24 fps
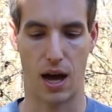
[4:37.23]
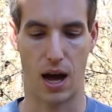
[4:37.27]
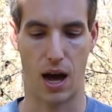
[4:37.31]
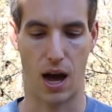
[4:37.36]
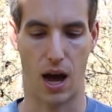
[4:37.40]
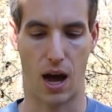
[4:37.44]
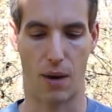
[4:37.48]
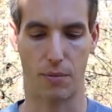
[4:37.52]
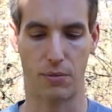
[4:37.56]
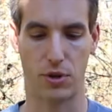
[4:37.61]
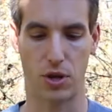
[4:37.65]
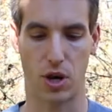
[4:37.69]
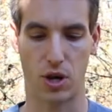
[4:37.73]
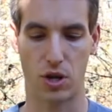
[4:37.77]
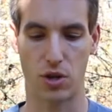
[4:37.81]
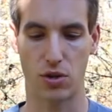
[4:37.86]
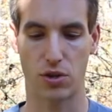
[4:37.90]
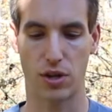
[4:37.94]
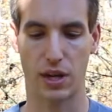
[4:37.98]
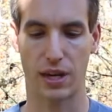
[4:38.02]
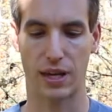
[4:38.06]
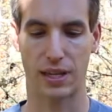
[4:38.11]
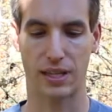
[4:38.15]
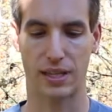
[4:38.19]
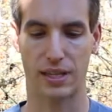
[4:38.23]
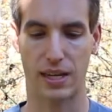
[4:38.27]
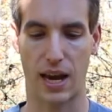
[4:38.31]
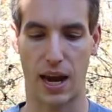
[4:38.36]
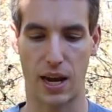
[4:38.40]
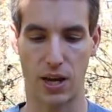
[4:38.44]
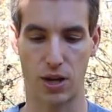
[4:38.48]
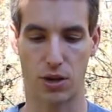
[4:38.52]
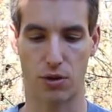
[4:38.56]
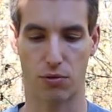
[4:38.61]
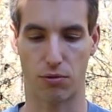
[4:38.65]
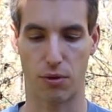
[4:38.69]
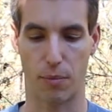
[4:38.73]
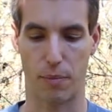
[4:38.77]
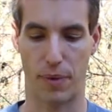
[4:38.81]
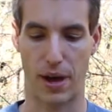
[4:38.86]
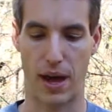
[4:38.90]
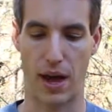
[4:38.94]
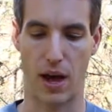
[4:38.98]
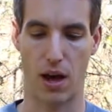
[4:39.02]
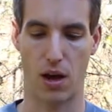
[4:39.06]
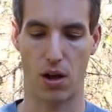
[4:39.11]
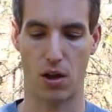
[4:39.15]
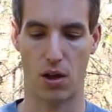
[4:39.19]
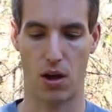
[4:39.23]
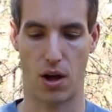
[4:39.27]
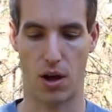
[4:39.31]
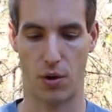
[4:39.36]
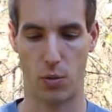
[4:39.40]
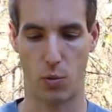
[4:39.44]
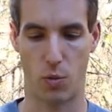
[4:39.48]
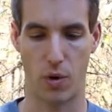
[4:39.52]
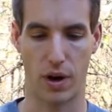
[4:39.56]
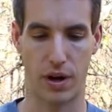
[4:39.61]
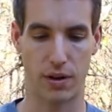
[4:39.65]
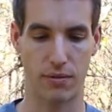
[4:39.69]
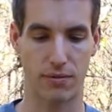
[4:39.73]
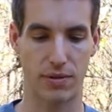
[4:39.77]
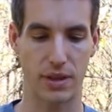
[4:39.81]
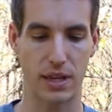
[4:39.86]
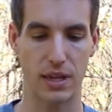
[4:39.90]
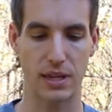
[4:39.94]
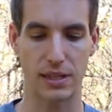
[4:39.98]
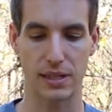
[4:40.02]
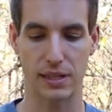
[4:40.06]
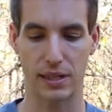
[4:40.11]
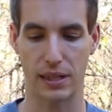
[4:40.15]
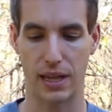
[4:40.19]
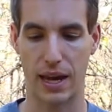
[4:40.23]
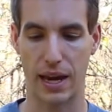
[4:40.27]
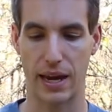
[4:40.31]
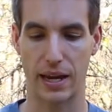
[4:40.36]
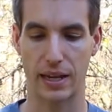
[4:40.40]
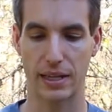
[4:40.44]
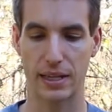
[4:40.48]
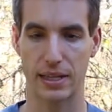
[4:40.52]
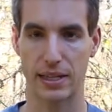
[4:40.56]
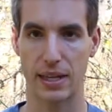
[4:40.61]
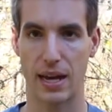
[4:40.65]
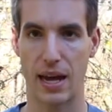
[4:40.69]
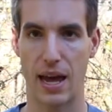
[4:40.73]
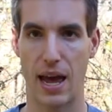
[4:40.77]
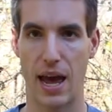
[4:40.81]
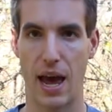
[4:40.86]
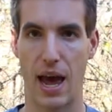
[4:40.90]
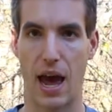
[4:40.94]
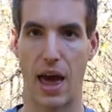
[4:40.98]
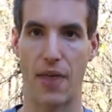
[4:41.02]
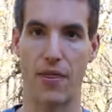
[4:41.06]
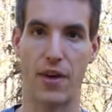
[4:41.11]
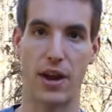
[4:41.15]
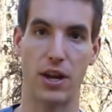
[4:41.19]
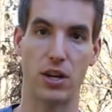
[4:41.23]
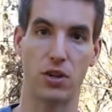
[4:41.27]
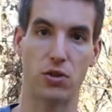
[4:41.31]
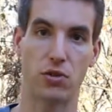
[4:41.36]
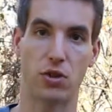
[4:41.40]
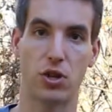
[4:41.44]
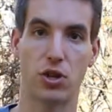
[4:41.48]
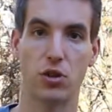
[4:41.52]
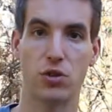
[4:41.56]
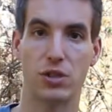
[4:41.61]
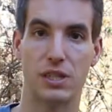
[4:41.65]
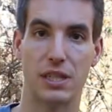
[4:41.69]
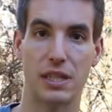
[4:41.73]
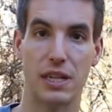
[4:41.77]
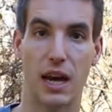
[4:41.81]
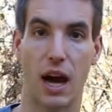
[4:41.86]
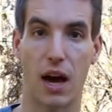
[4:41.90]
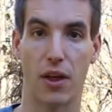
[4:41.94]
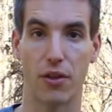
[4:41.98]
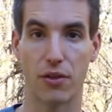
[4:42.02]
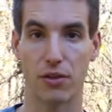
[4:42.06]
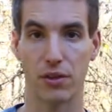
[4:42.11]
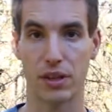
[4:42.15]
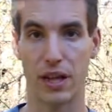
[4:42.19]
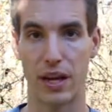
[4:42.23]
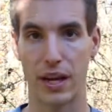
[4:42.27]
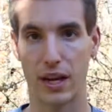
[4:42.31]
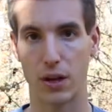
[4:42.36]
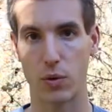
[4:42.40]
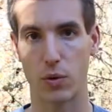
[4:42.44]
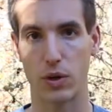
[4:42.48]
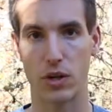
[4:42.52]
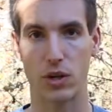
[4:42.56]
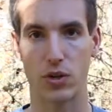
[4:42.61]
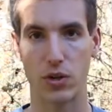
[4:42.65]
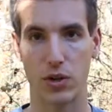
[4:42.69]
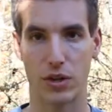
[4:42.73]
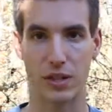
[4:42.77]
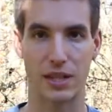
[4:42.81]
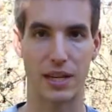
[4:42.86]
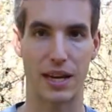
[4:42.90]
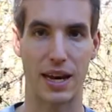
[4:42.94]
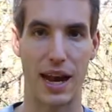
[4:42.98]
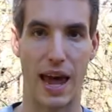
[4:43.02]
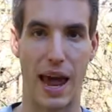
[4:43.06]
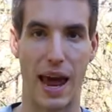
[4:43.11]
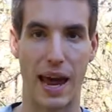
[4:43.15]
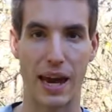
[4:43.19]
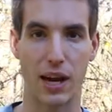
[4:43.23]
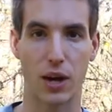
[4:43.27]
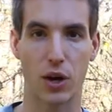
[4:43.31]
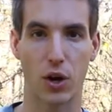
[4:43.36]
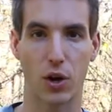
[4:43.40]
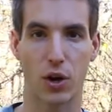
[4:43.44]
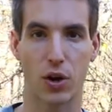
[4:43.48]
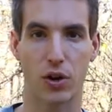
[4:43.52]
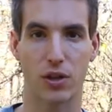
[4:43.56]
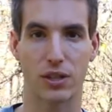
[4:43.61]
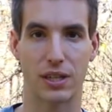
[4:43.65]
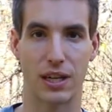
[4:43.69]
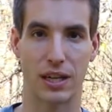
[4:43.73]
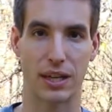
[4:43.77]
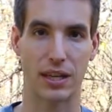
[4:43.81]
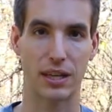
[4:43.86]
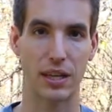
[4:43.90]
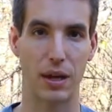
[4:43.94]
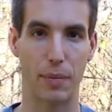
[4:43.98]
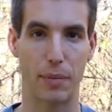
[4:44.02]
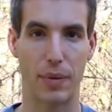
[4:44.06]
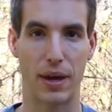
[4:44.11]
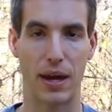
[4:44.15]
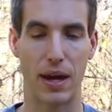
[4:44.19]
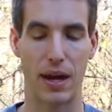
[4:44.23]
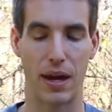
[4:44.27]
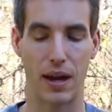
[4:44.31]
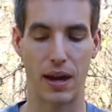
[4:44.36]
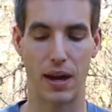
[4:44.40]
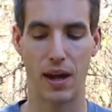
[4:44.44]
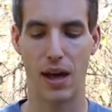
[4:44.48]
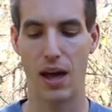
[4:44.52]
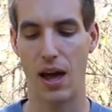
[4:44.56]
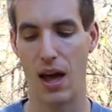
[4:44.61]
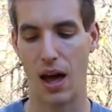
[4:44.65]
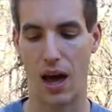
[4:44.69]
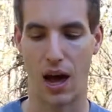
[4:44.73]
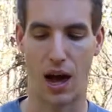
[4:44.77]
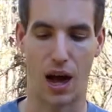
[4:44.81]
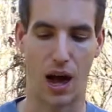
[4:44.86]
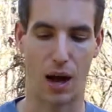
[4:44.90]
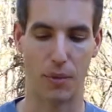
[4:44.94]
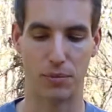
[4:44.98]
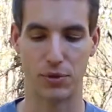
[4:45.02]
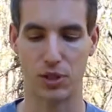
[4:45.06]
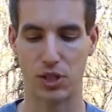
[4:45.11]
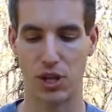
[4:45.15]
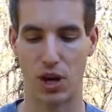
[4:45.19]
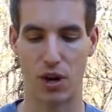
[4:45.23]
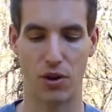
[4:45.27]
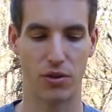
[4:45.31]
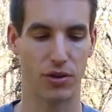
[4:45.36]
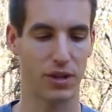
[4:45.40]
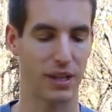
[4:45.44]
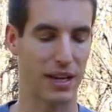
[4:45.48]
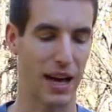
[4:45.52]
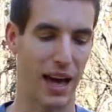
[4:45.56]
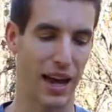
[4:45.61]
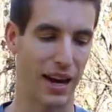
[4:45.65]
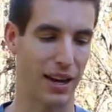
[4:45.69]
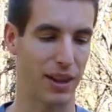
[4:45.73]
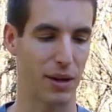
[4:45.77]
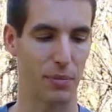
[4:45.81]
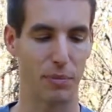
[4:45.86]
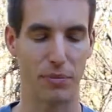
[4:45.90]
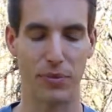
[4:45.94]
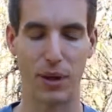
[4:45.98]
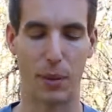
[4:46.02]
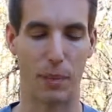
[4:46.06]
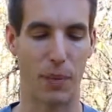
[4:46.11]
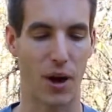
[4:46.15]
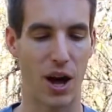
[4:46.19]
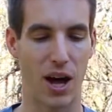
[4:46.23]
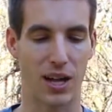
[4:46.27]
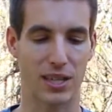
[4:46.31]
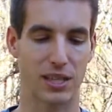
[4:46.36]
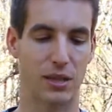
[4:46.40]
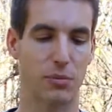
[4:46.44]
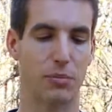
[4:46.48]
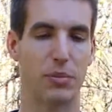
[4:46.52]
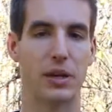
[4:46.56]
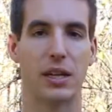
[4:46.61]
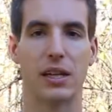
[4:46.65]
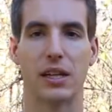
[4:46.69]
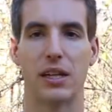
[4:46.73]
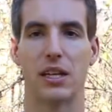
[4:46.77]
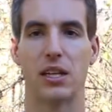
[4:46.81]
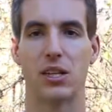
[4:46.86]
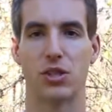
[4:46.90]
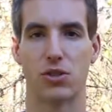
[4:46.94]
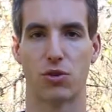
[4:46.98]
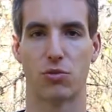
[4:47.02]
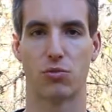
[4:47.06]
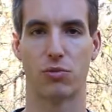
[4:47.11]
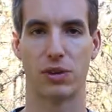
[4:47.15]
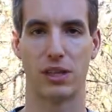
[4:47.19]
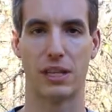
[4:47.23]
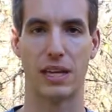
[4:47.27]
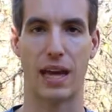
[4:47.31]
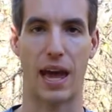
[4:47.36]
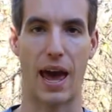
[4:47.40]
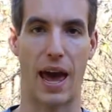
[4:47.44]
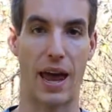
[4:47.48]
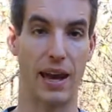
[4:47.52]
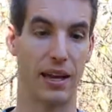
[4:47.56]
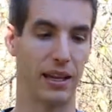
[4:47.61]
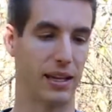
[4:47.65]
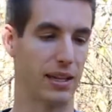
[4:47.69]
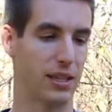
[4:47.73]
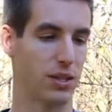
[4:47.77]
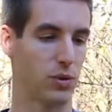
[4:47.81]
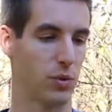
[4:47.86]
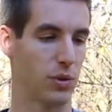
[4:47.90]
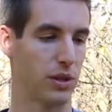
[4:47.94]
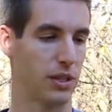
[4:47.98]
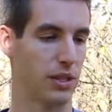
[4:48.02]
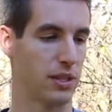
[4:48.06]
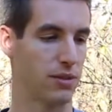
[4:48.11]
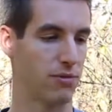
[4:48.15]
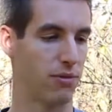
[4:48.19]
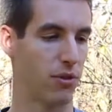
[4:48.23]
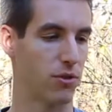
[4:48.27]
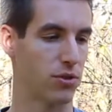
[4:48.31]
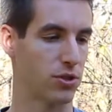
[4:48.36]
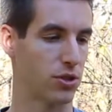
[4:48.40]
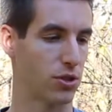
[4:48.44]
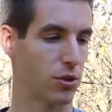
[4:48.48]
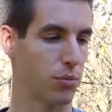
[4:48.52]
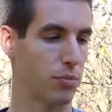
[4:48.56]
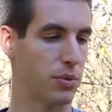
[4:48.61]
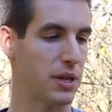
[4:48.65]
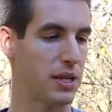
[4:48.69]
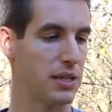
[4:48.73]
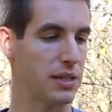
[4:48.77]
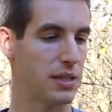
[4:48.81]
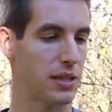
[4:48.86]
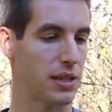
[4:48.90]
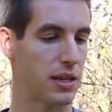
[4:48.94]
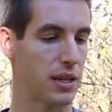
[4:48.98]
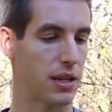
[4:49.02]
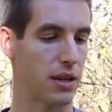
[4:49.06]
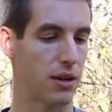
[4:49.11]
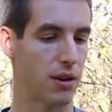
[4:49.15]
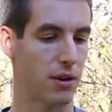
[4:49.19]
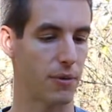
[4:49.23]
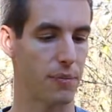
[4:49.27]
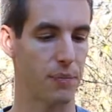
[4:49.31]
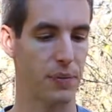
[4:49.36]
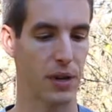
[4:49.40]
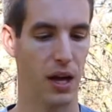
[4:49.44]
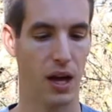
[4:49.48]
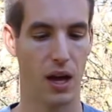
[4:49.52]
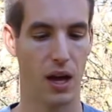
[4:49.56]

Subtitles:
You could extend your rappel on one of these links, and then you could use the other link when you get to an anchor to clip in. So kind of the possibilities are really endless with this versatile piece of gear.